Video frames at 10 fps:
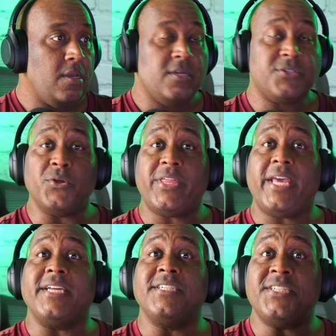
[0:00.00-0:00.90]
So they
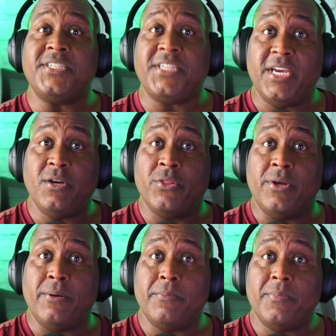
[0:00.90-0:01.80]
can steal
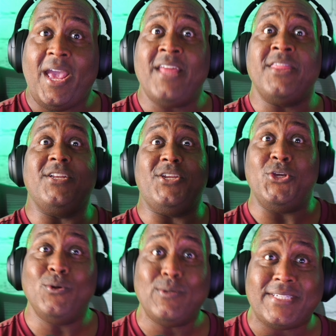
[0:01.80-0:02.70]
them and then
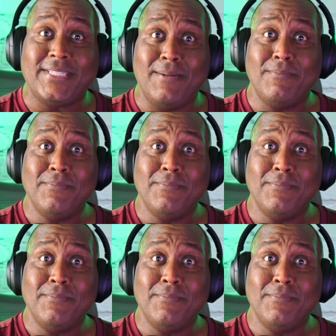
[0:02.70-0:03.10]
use them?